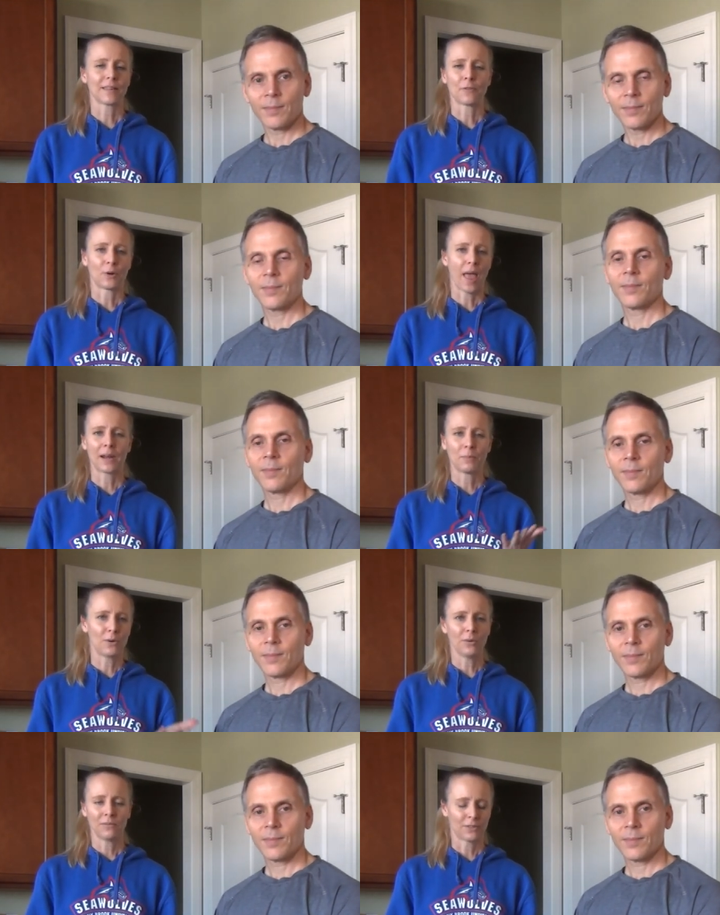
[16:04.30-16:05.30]
Speaker 1: If they're
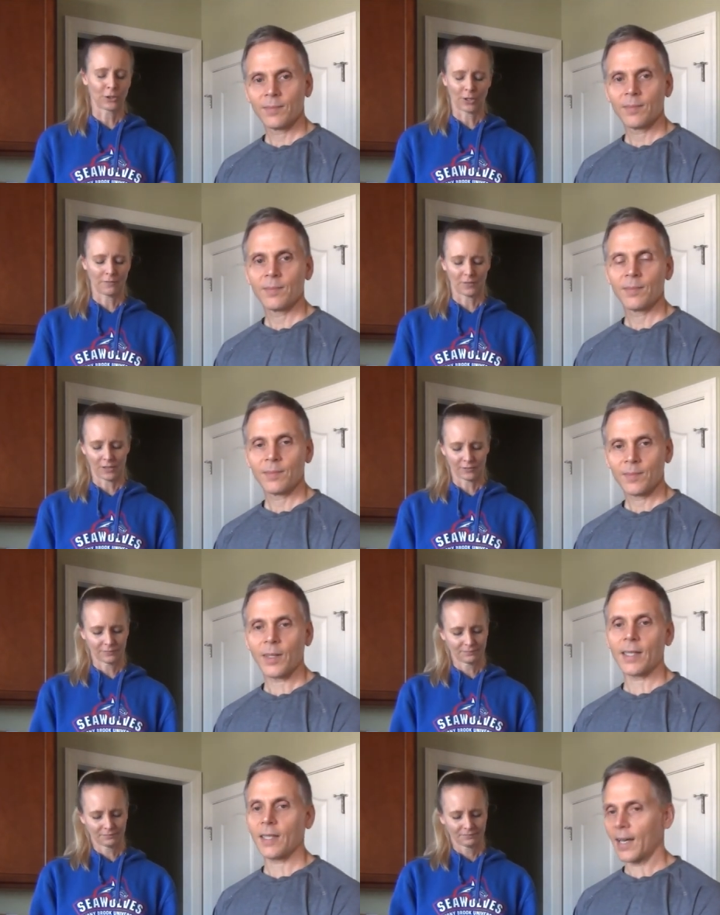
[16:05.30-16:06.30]
edible, they're good for you.
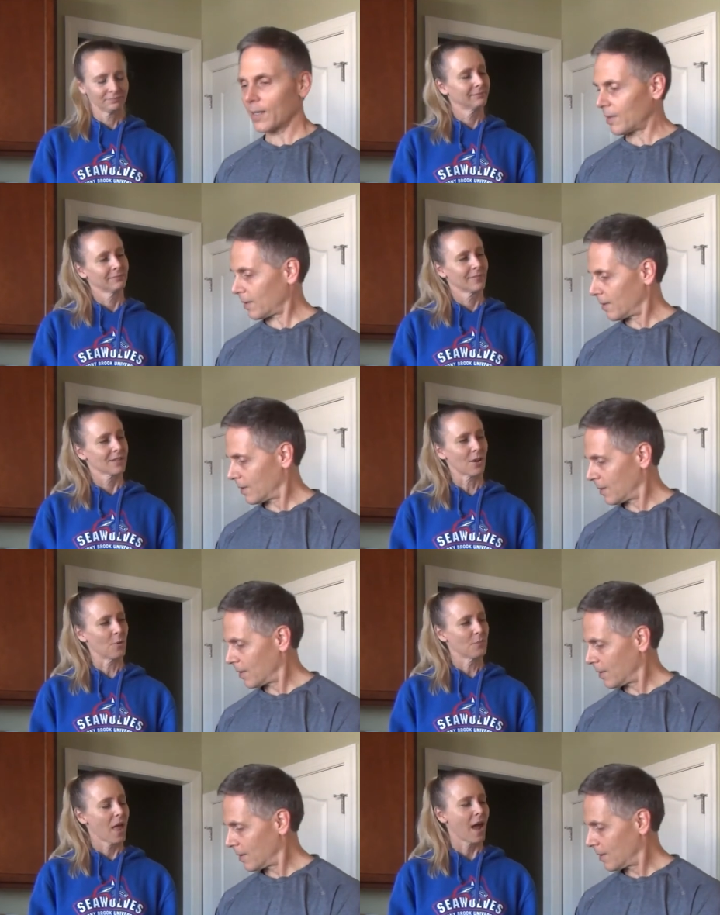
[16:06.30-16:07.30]
Exactly.
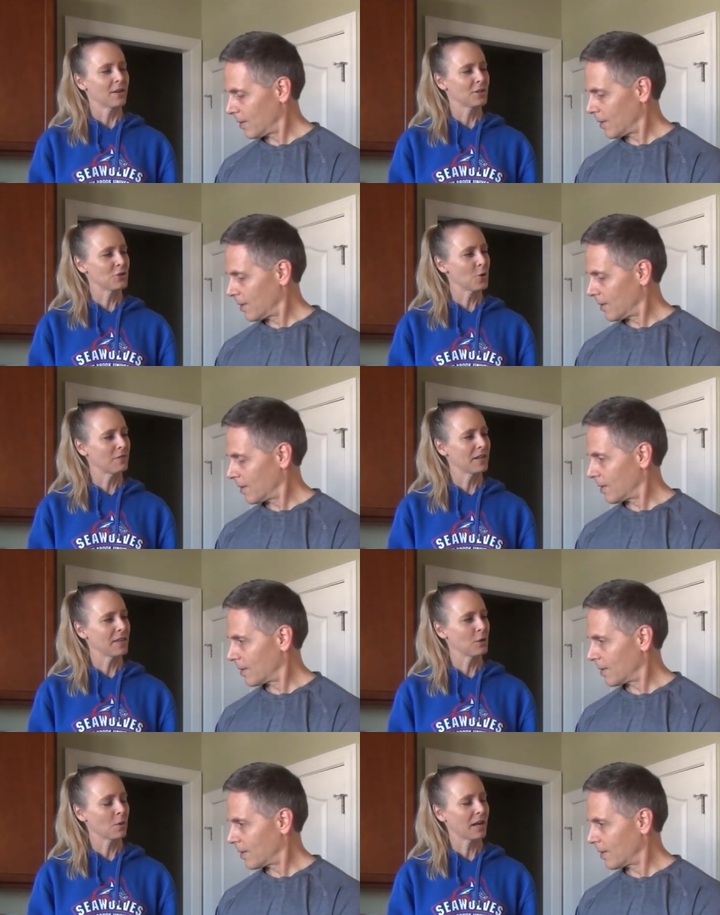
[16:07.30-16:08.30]
So, I know, did you have
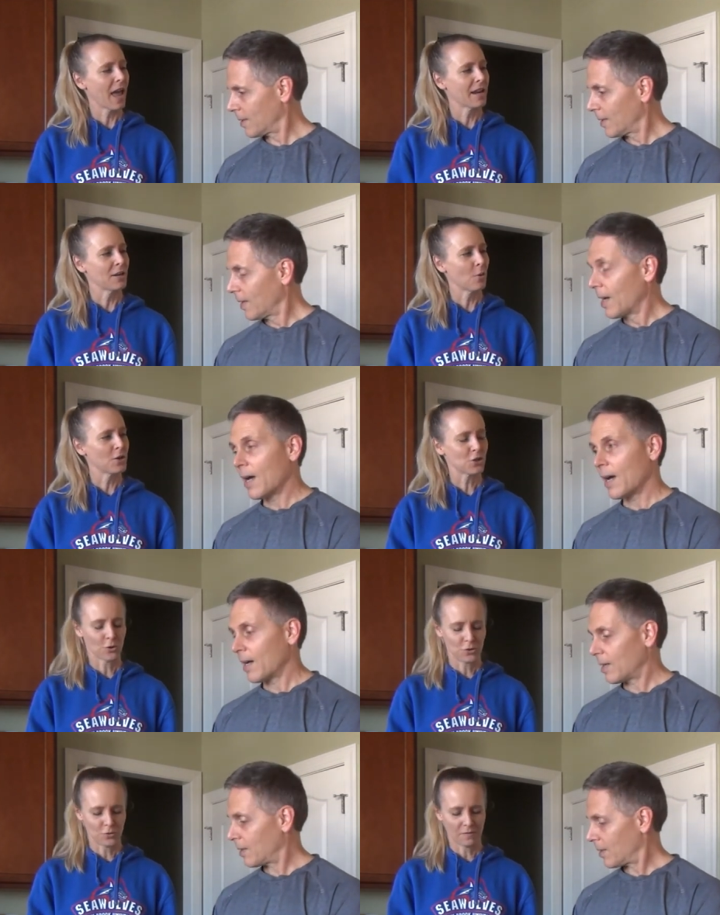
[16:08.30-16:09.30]
anything you wanted to add? I know I
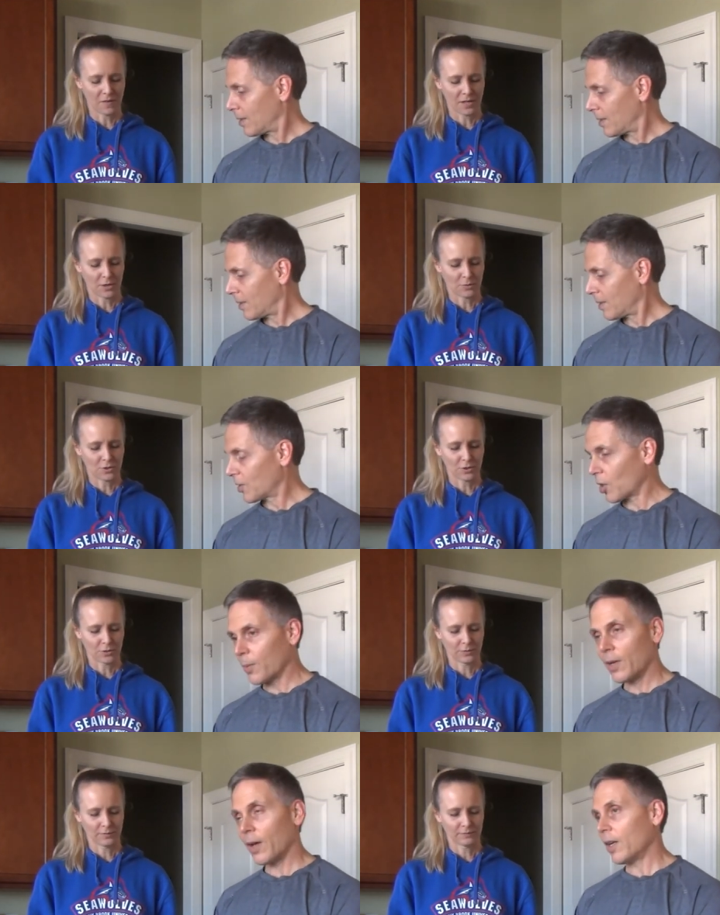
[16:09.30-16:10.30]
showed you the video you
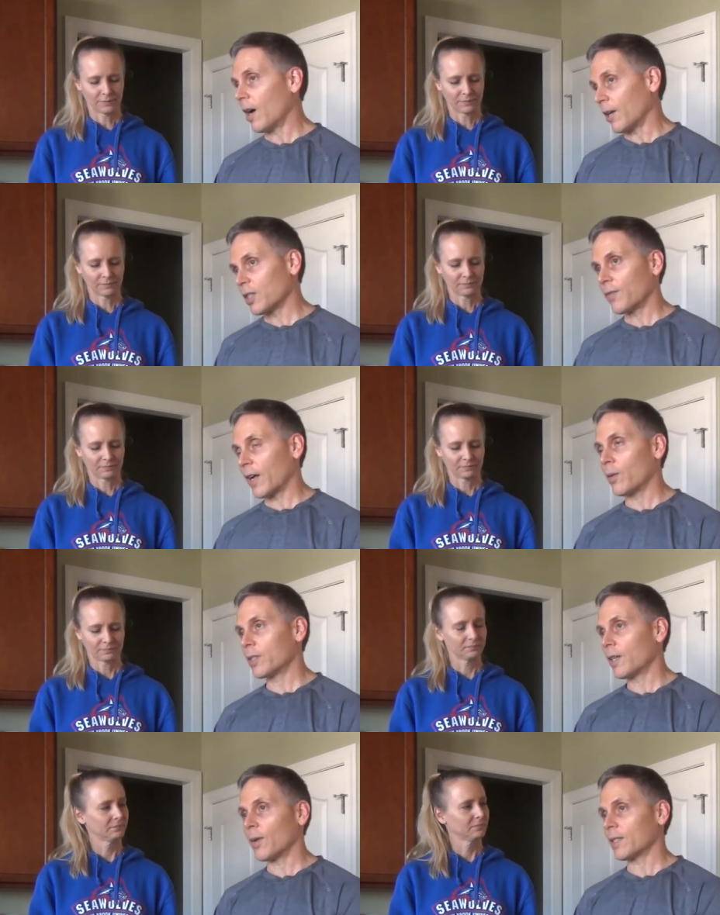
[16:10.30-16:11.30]
too.
Speaker 2: Me, no, I just found it
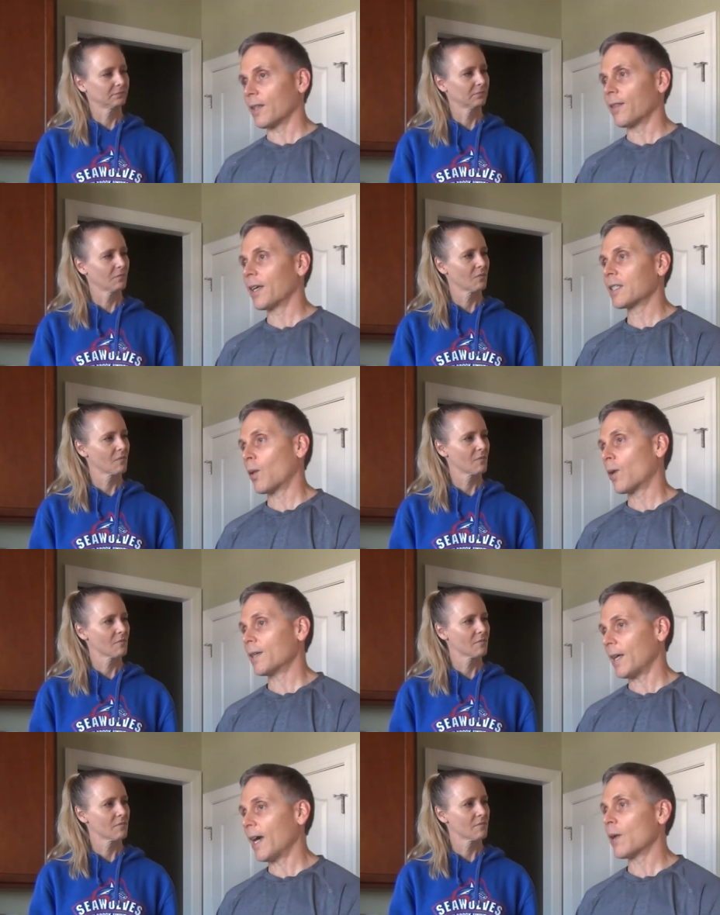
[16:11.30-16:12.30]
was interesting. The things I
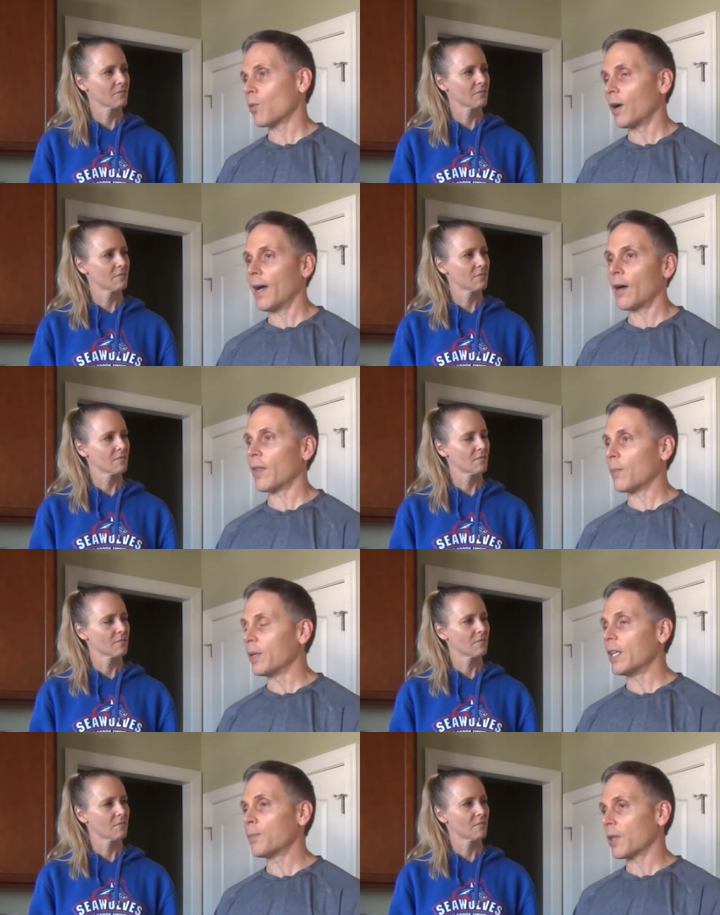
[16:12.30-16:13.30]
wanted to add were how they
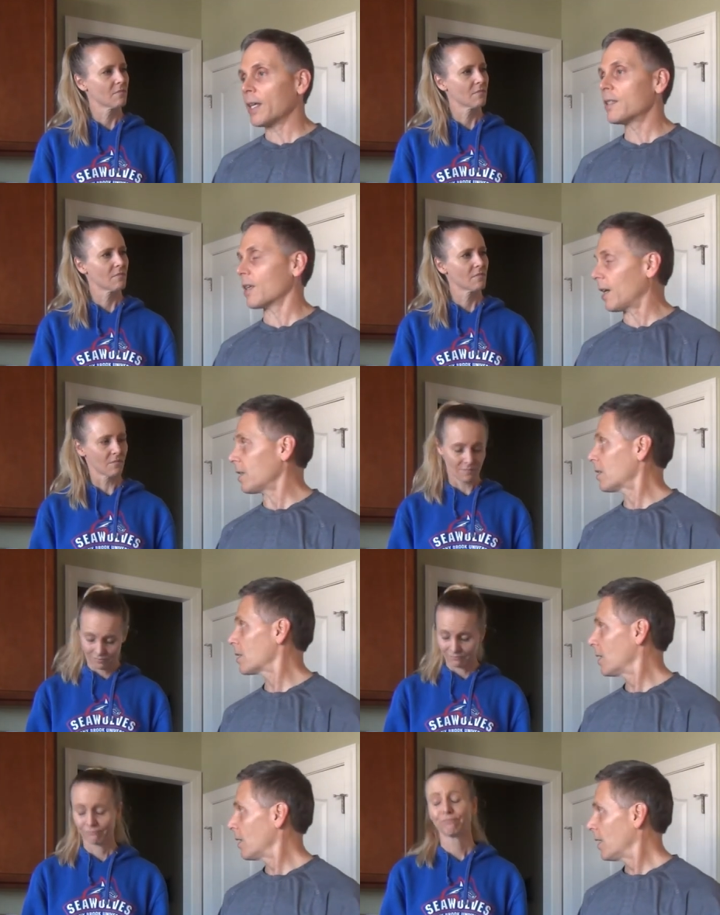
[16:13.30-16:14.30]
manipulate
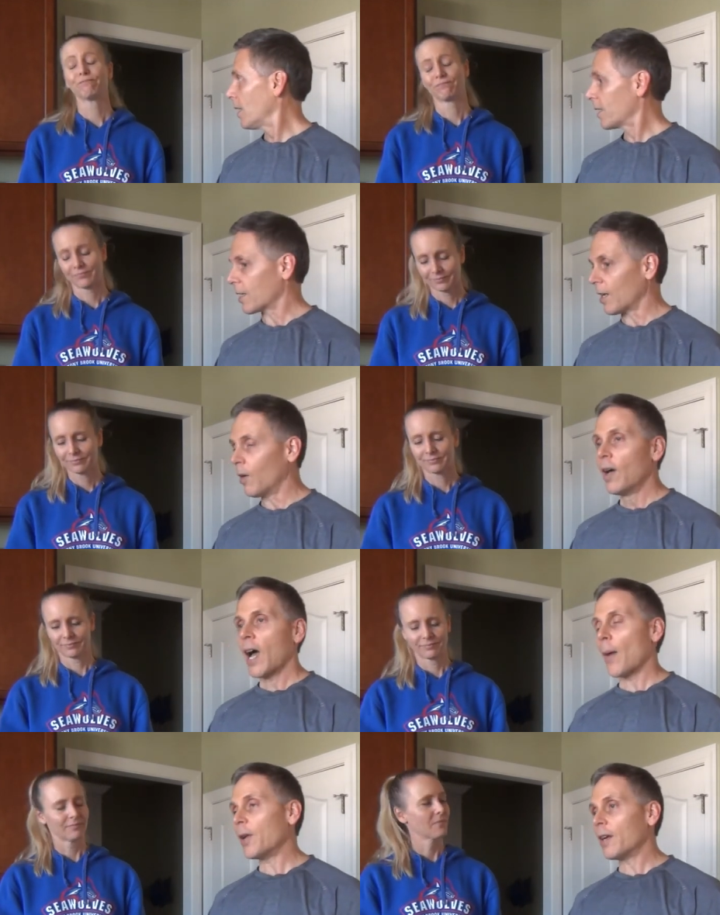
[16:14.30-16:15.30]
science. You know,
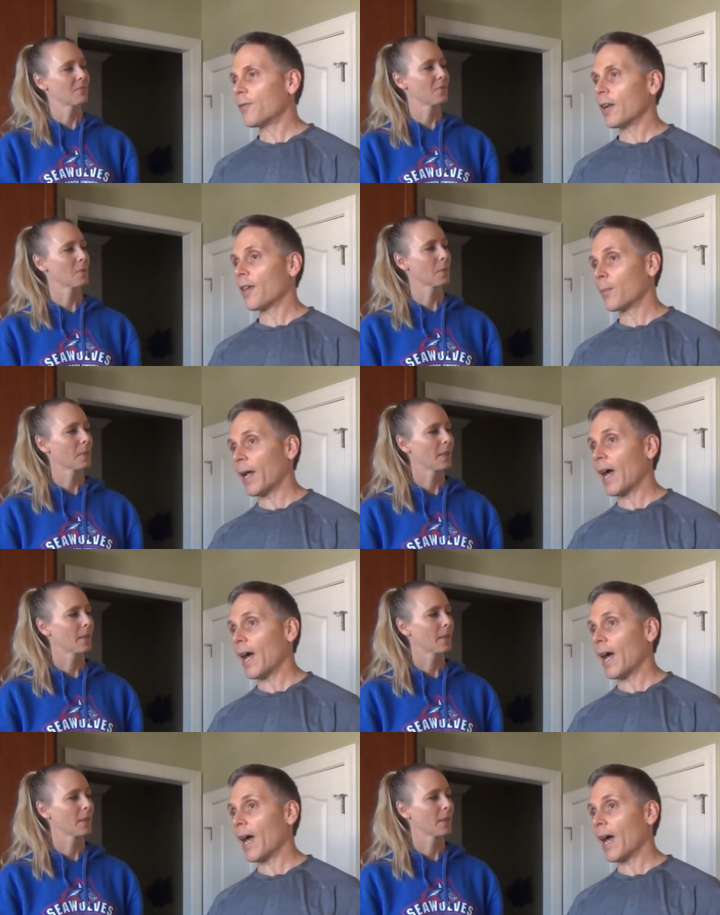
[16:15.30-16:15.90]
I mean, and the funny thing about